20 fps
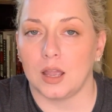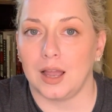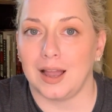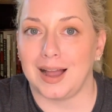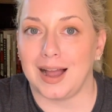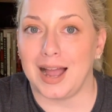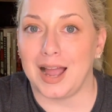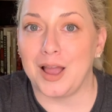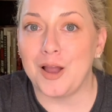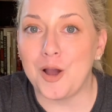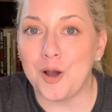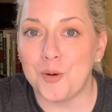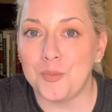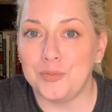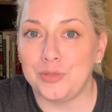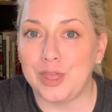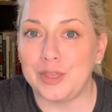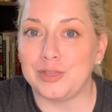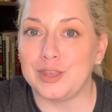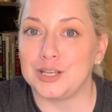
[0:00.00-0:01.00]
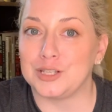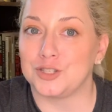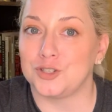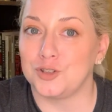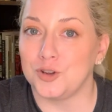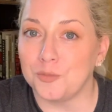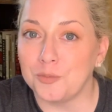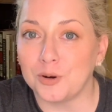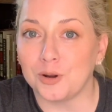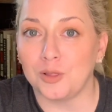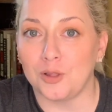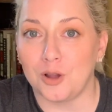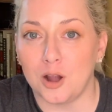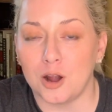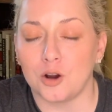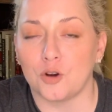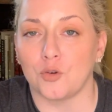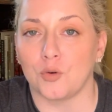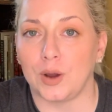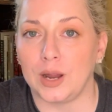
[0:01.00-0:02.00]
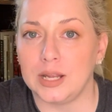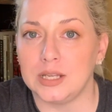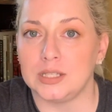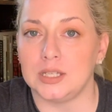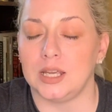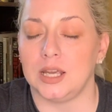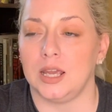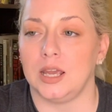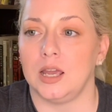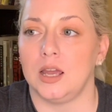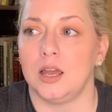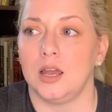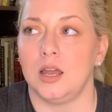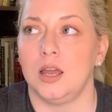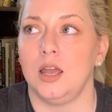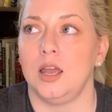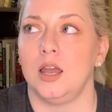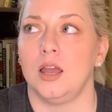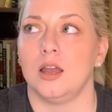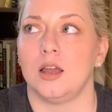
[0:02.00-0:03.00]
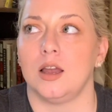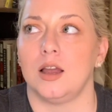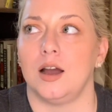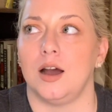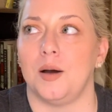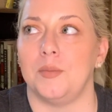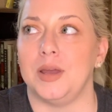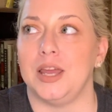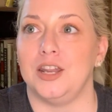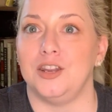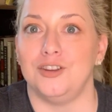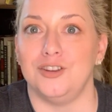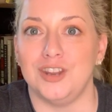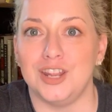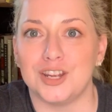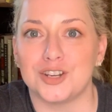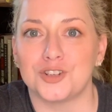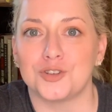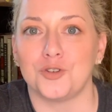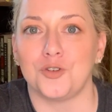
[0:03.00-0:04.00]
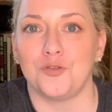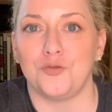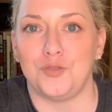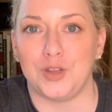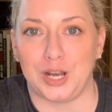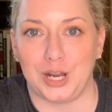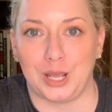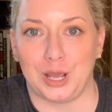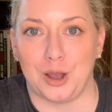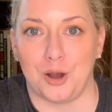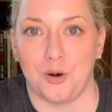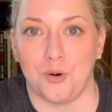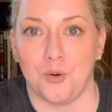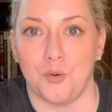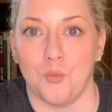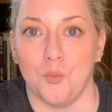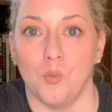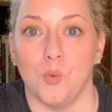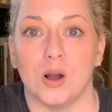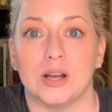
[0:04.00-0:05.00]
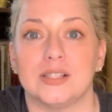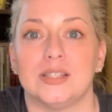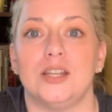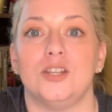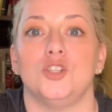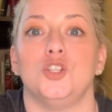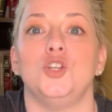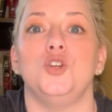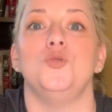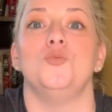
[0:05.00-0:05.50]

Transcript: I hope that this super long, crazy initial video wasn't too